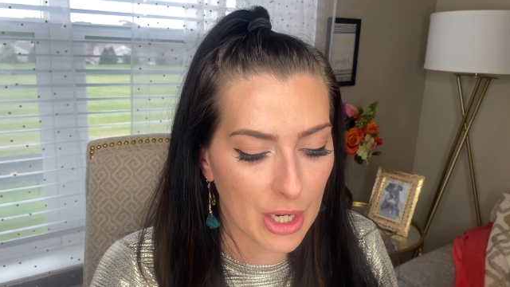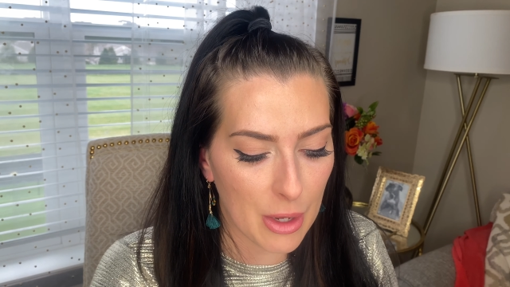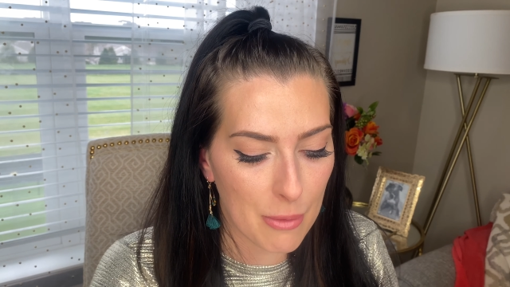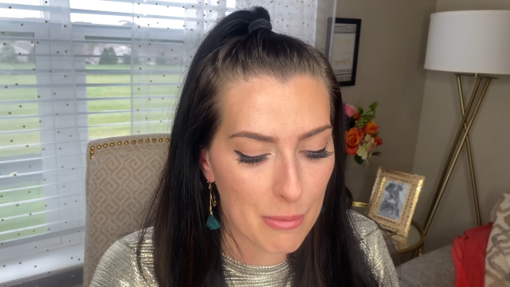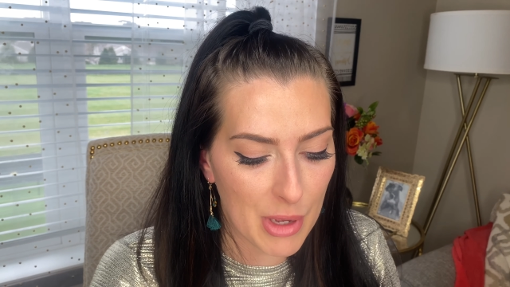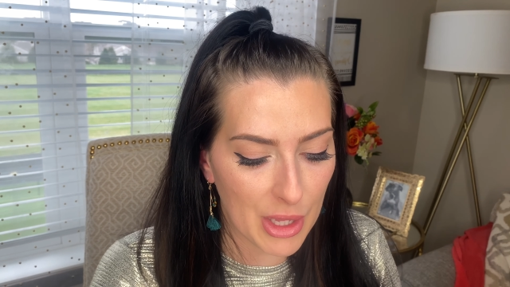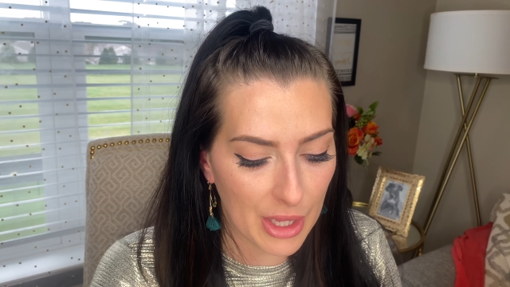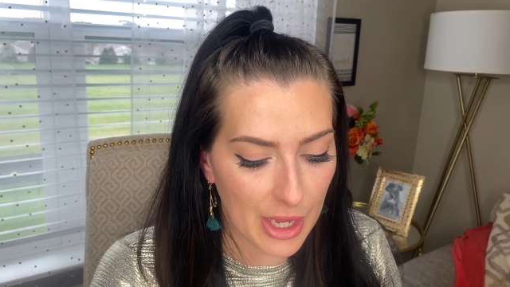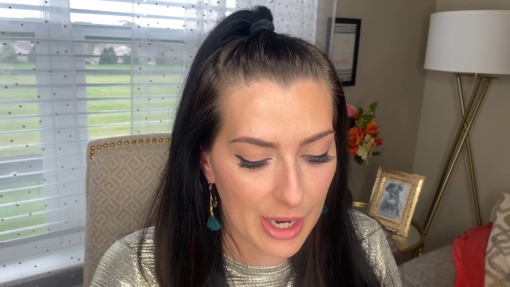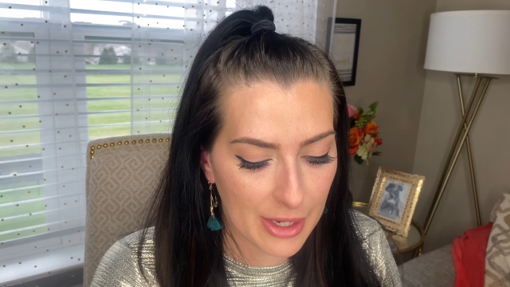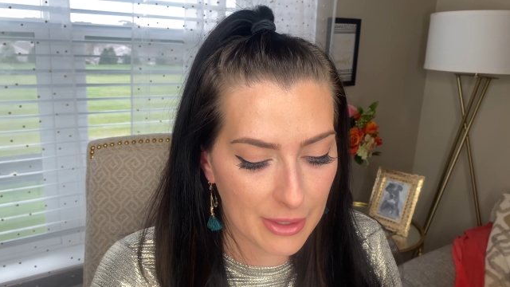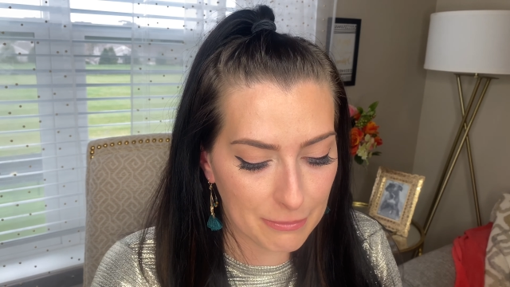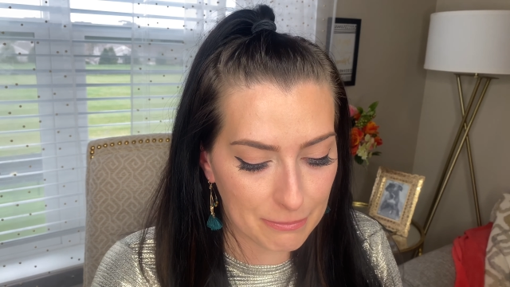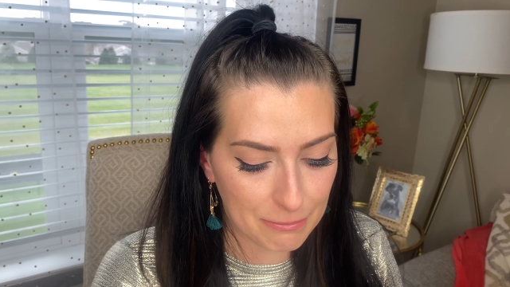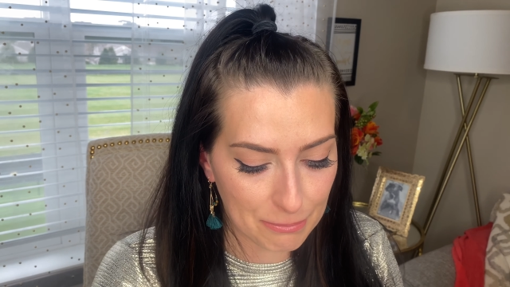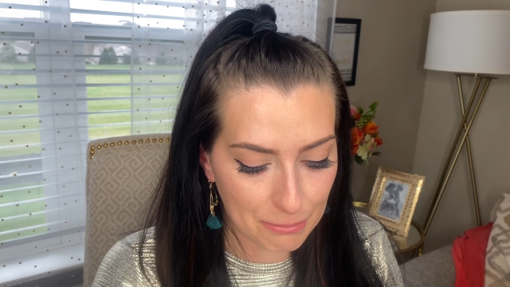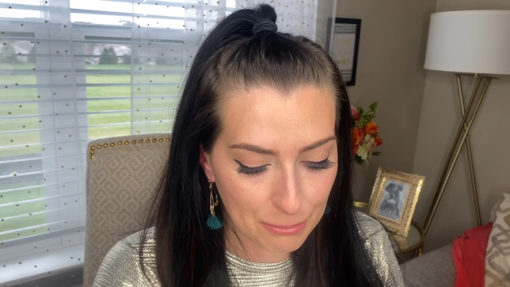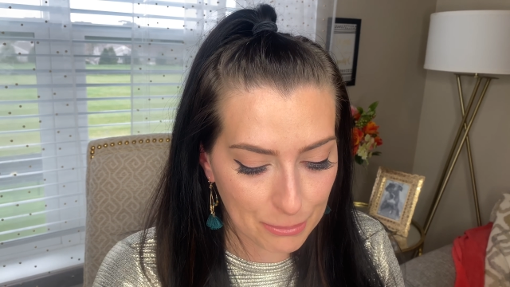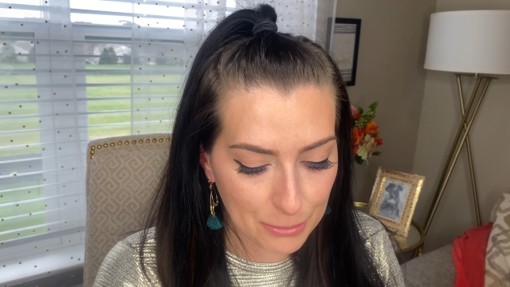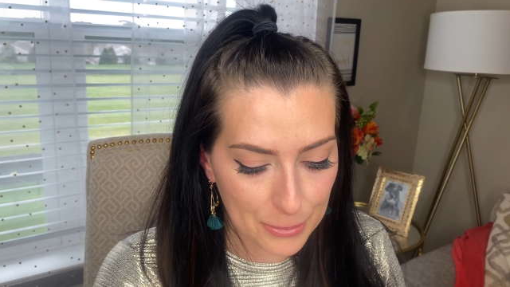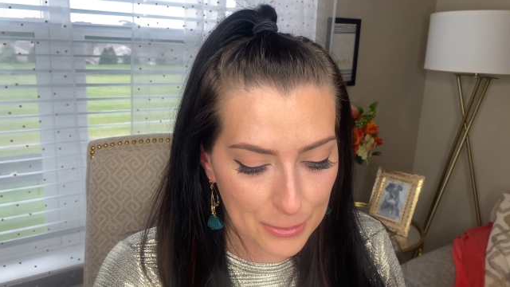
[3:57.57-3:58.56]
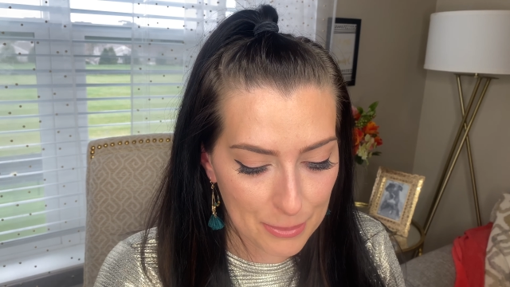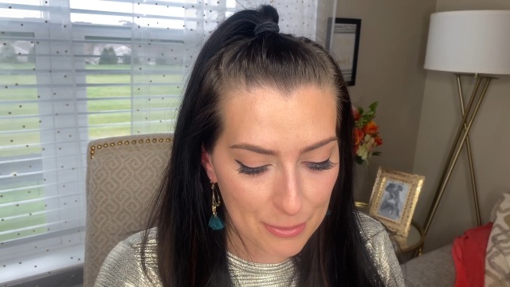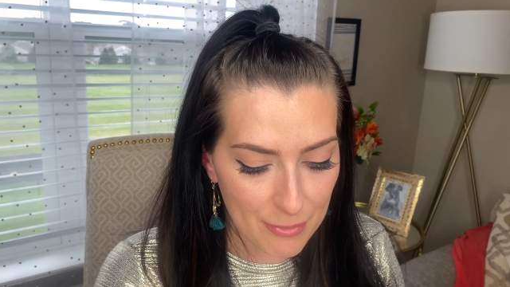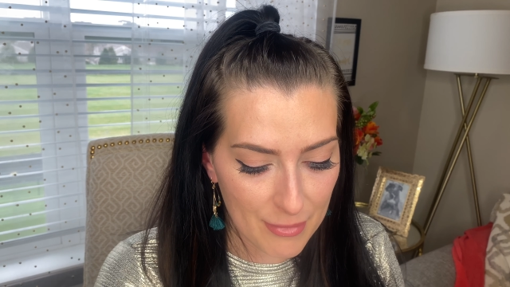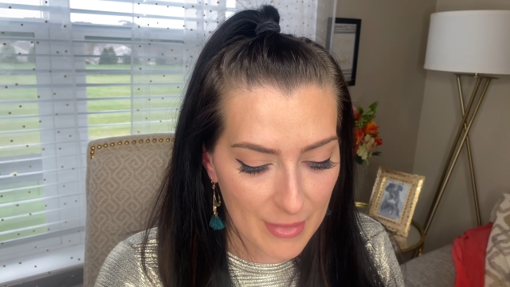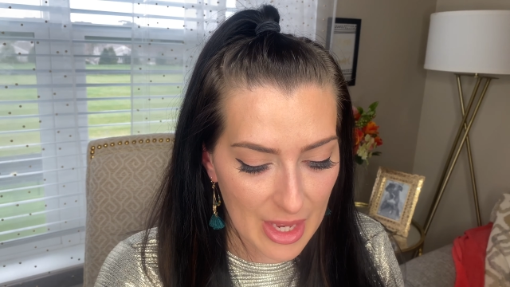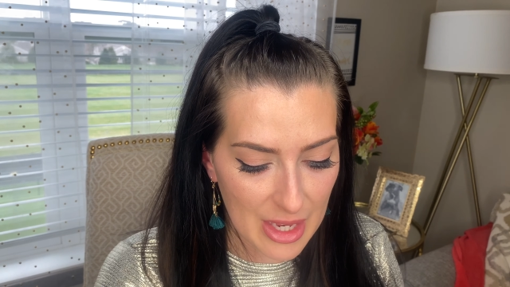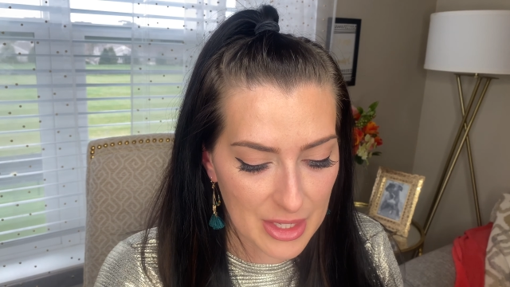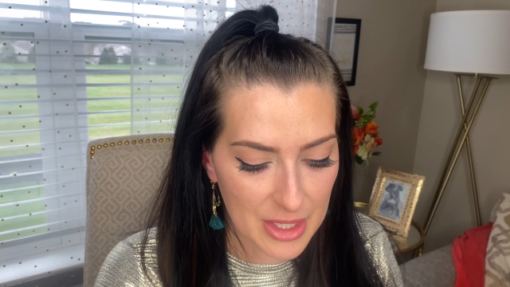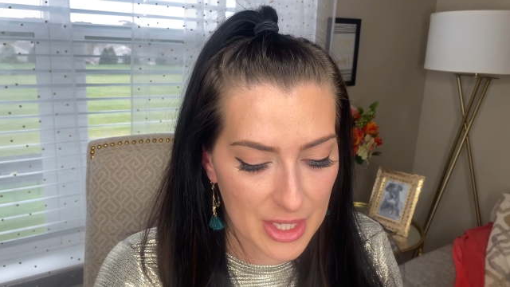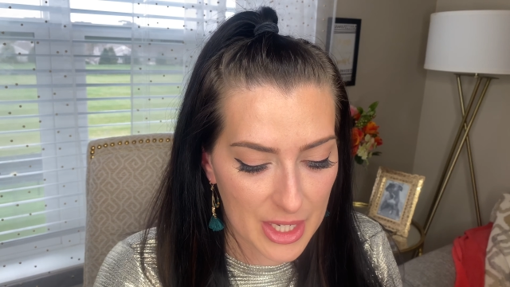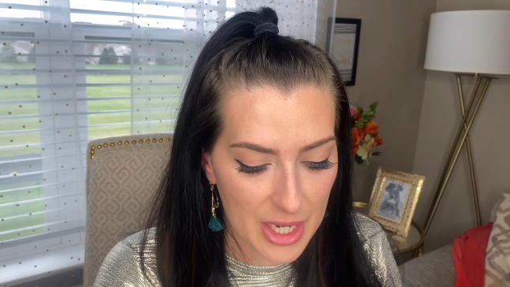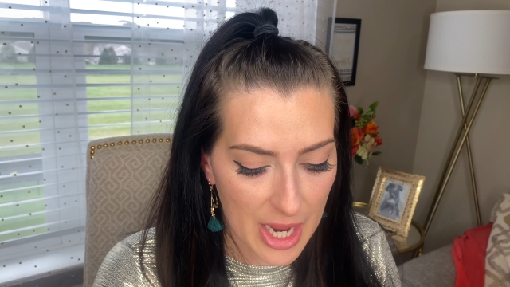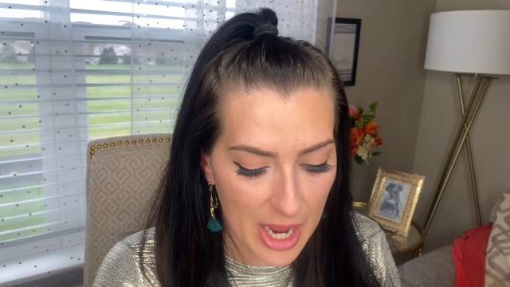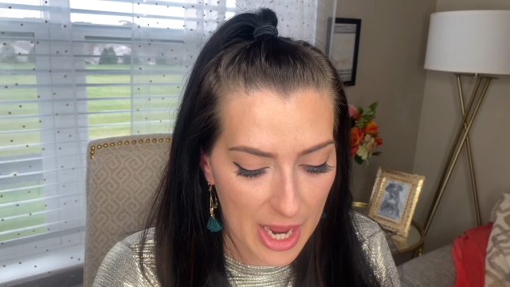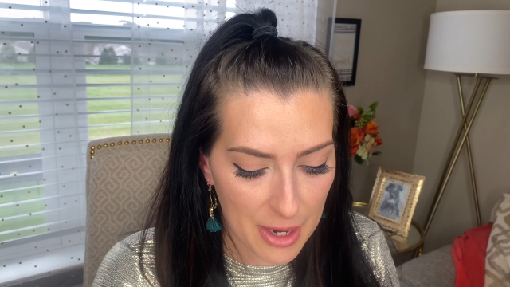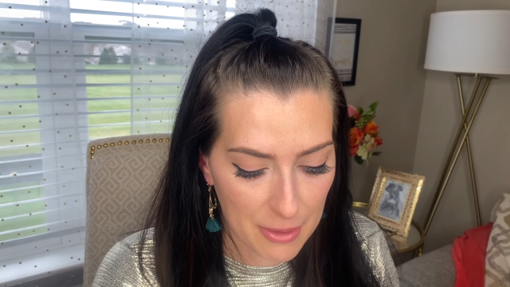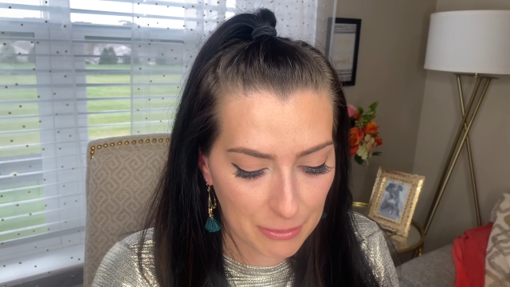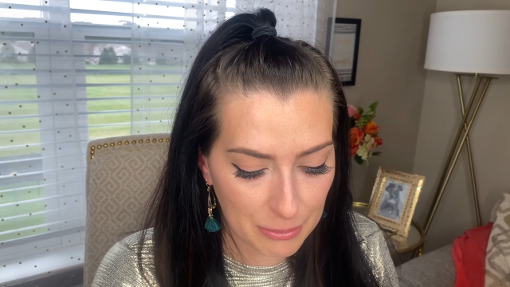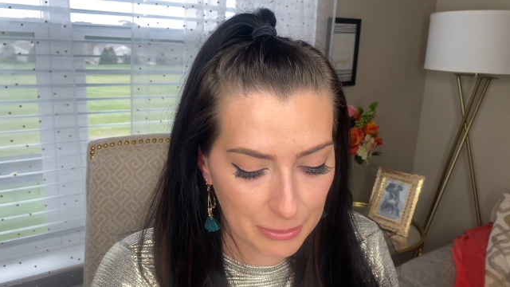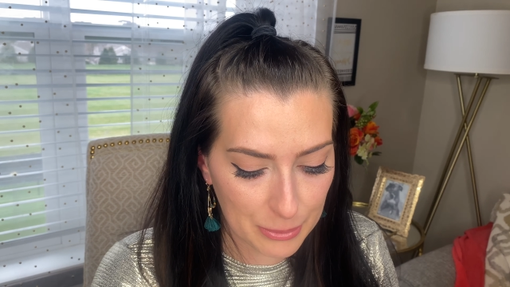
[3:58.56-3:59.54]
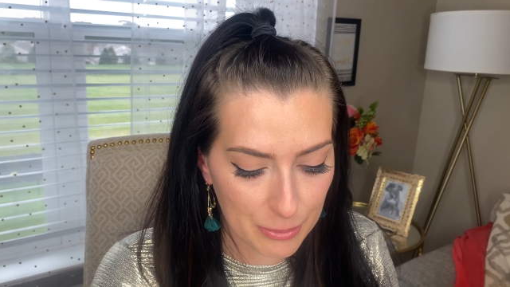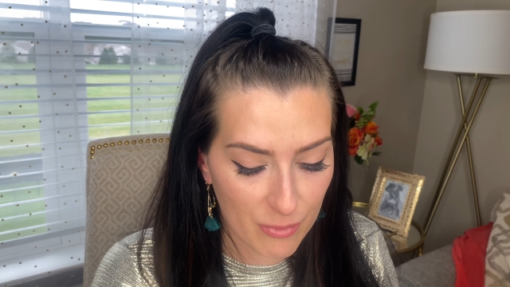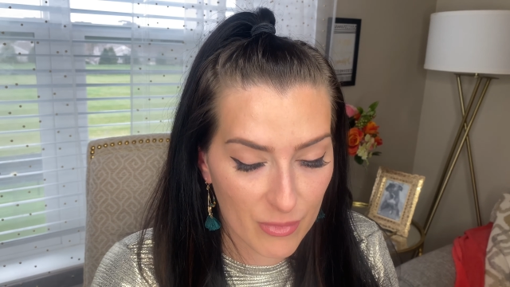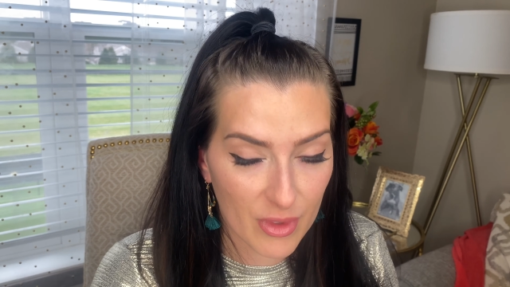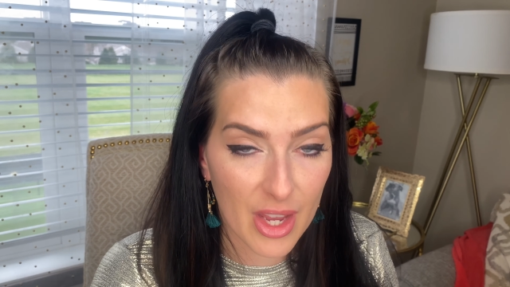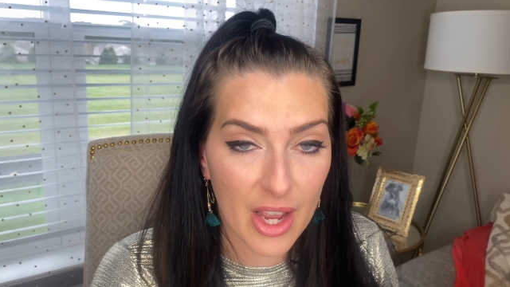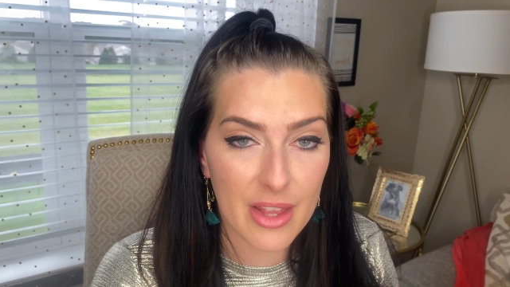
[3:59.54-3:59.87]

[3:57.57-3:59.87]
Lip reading: but today I